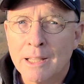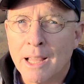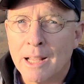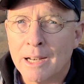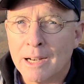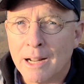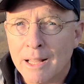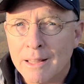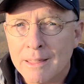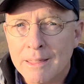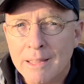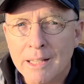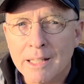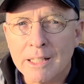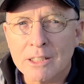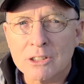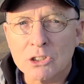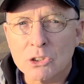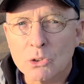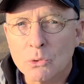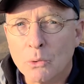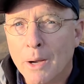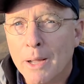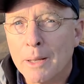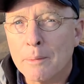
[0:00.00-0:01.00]
and I think
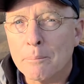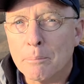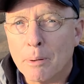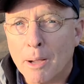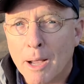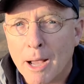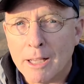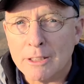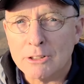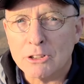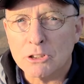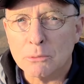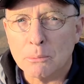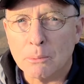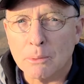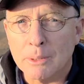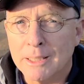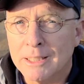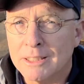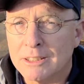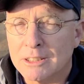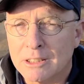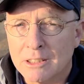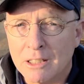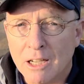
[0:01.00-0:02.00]
it's quite
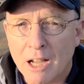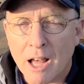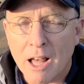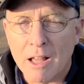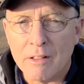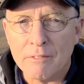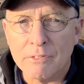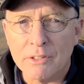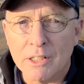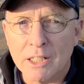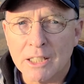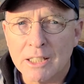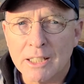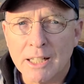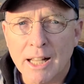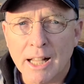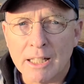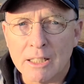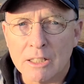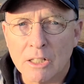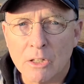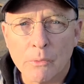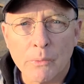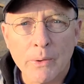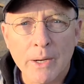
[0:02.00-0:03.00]
possible his confident
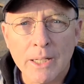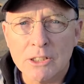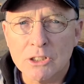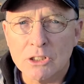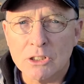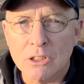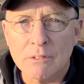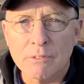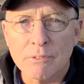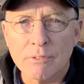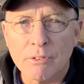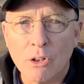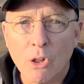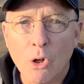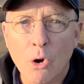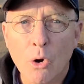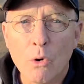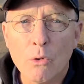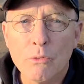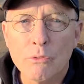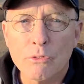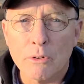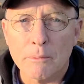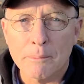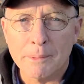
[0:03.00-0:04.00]
declaration
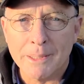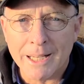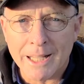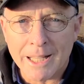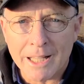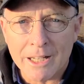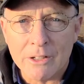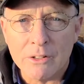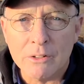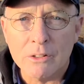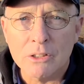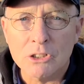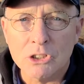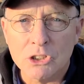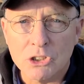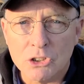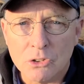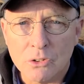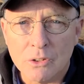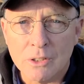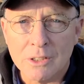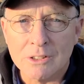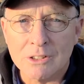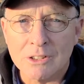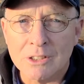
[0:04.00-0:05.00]
flowed from an inner
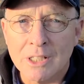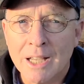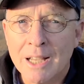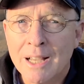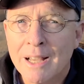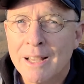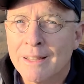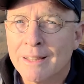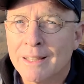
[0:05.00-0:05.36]
assurance